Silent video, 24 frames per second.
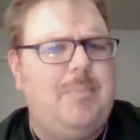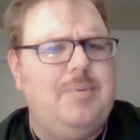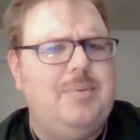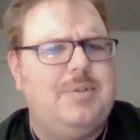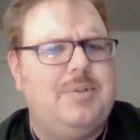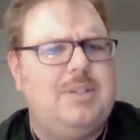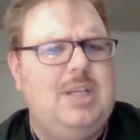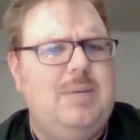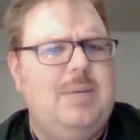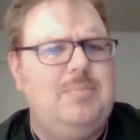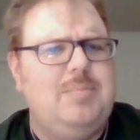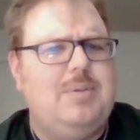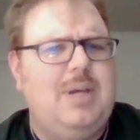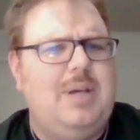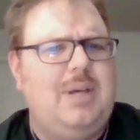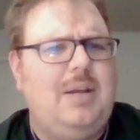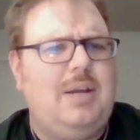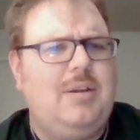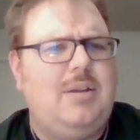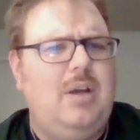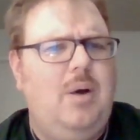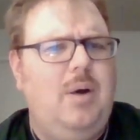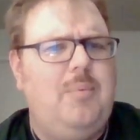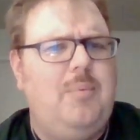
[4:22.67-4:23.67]
It seems like
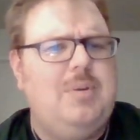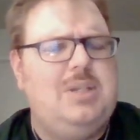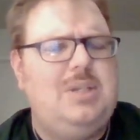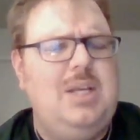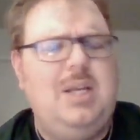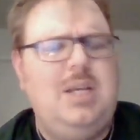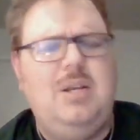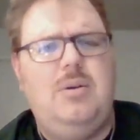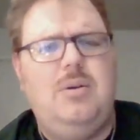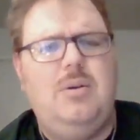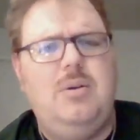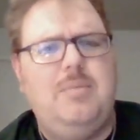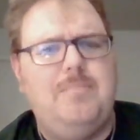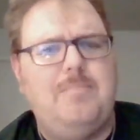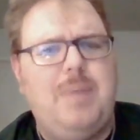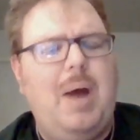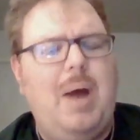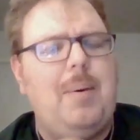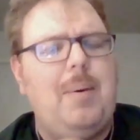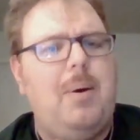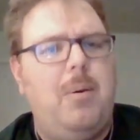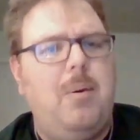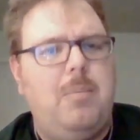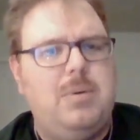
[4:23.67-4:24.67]
though we see. By the
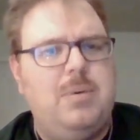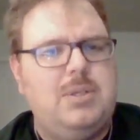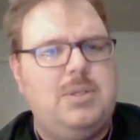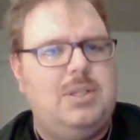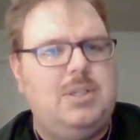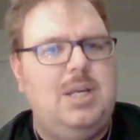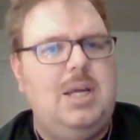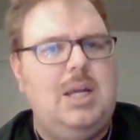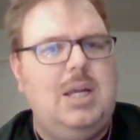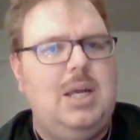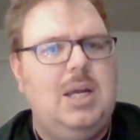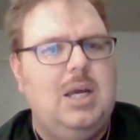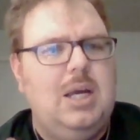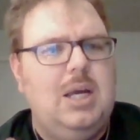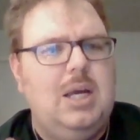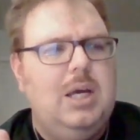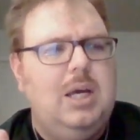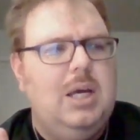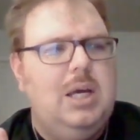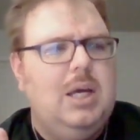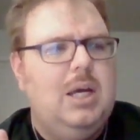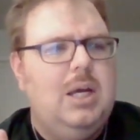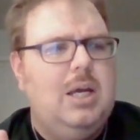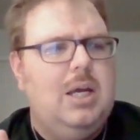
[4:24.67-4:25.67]
way, when we see
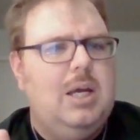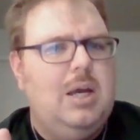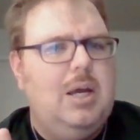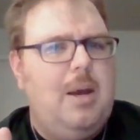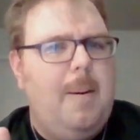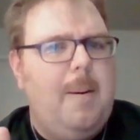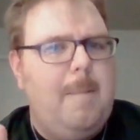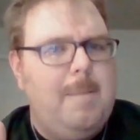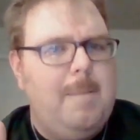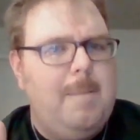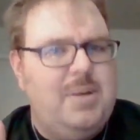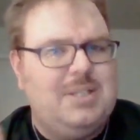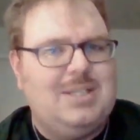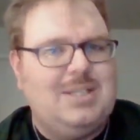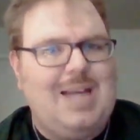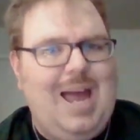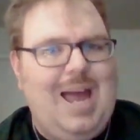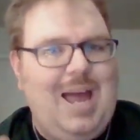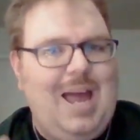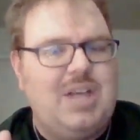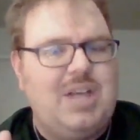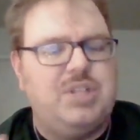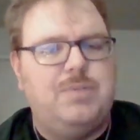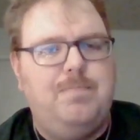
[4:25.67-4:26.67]

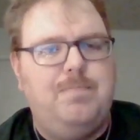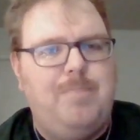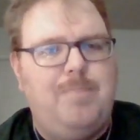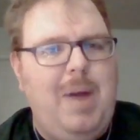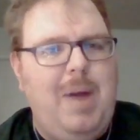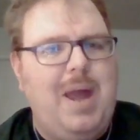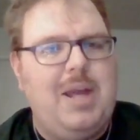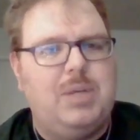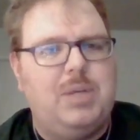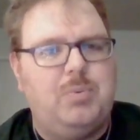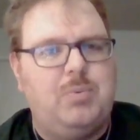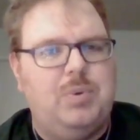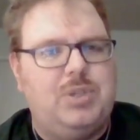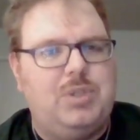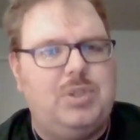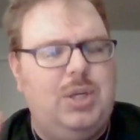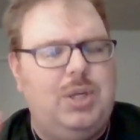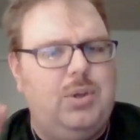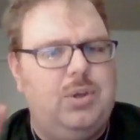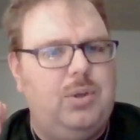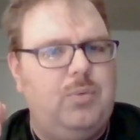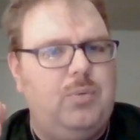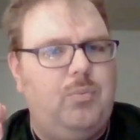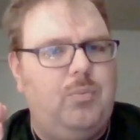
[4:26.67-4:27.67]
Messiah's base, we
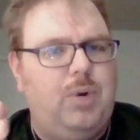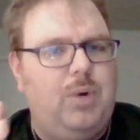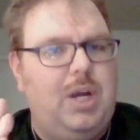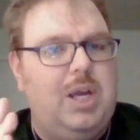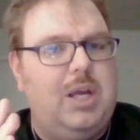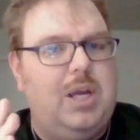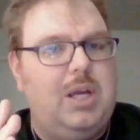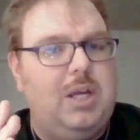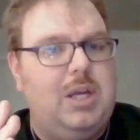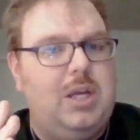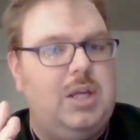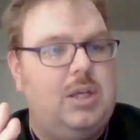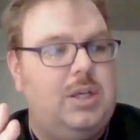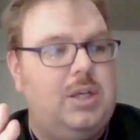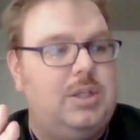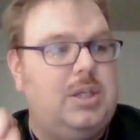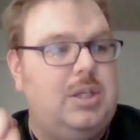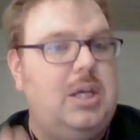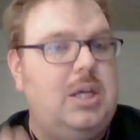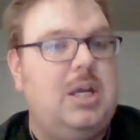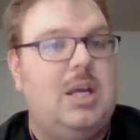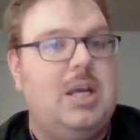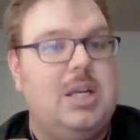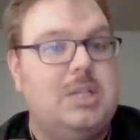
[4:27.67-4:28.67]
see what you
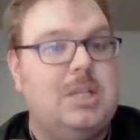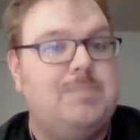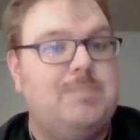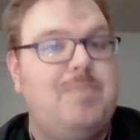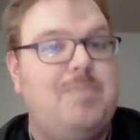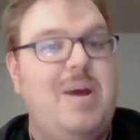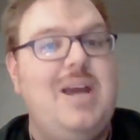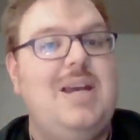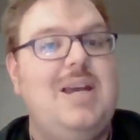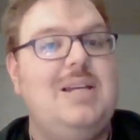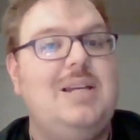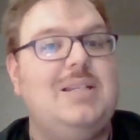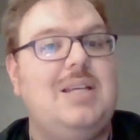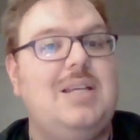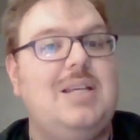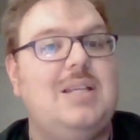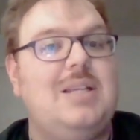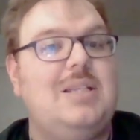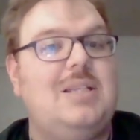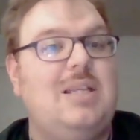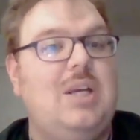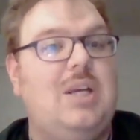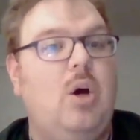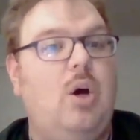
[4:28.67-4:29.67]
see. His base
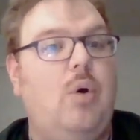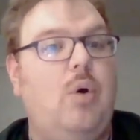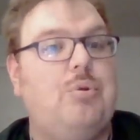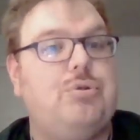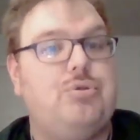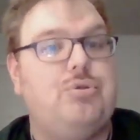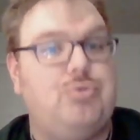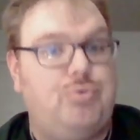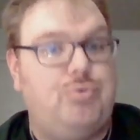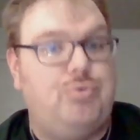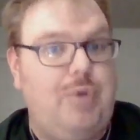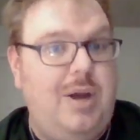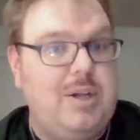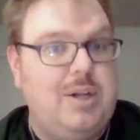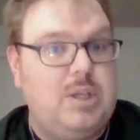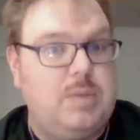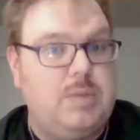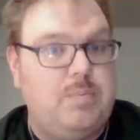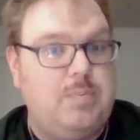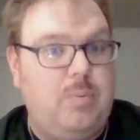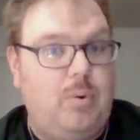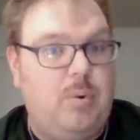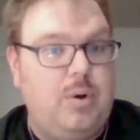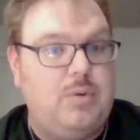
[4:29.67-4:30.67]
is the old
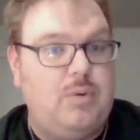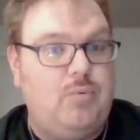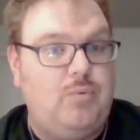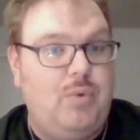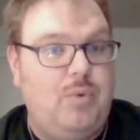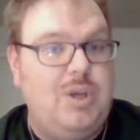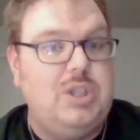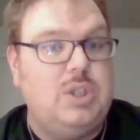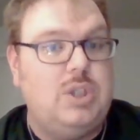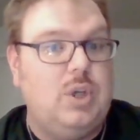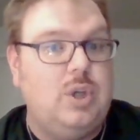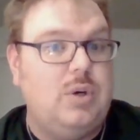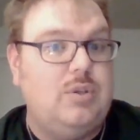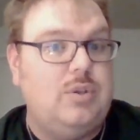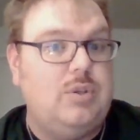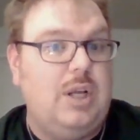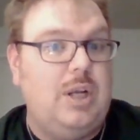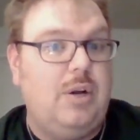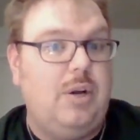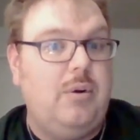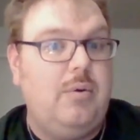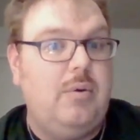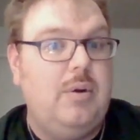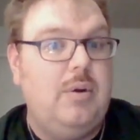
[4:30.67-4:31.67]
Transport Research
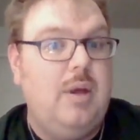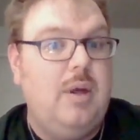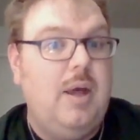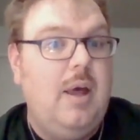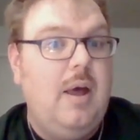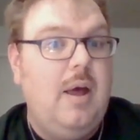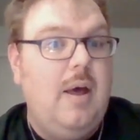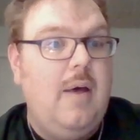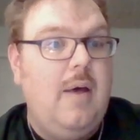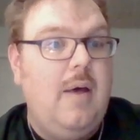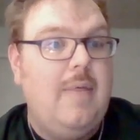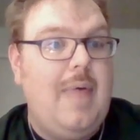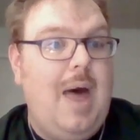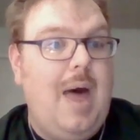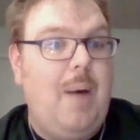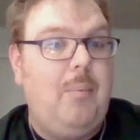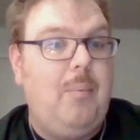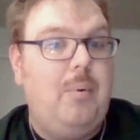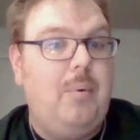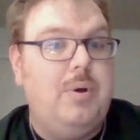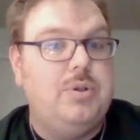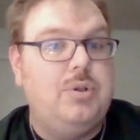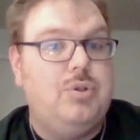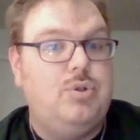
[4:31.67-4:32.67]
Center that
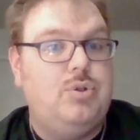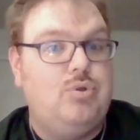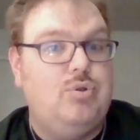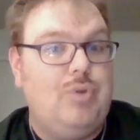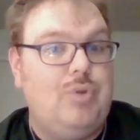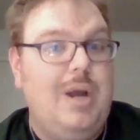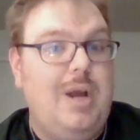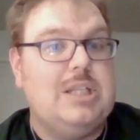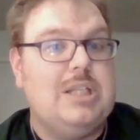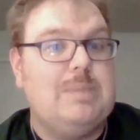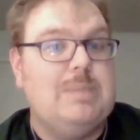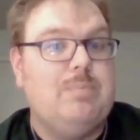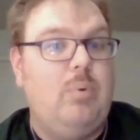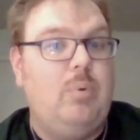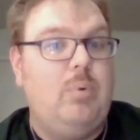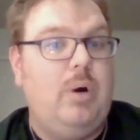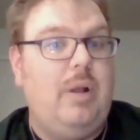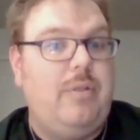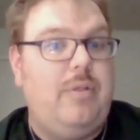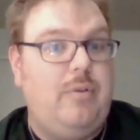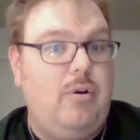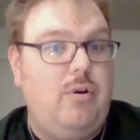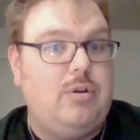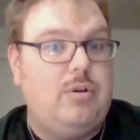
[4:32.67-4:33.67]
was
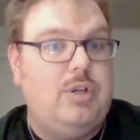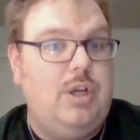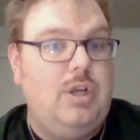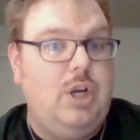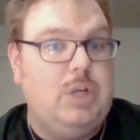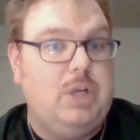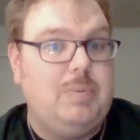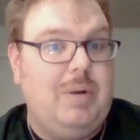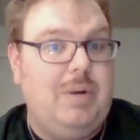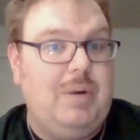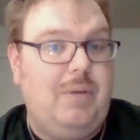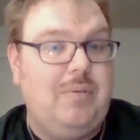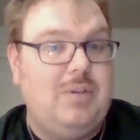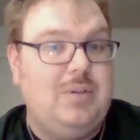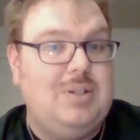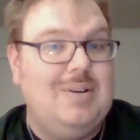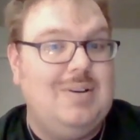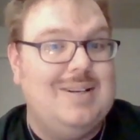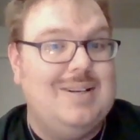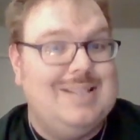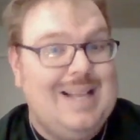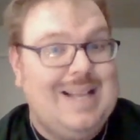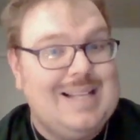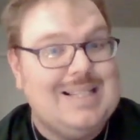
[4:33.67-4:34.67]
transported 13 years prior the
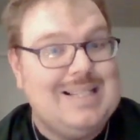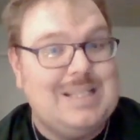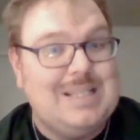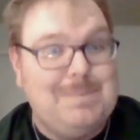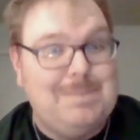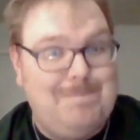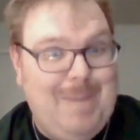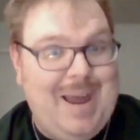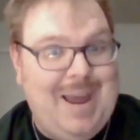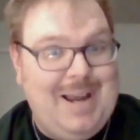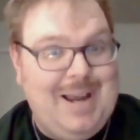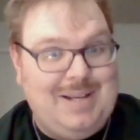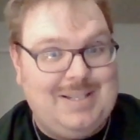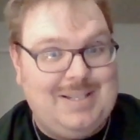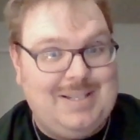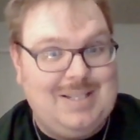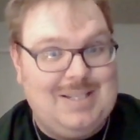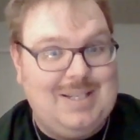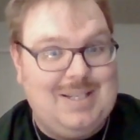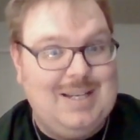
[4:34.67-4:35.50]
series. That's his base.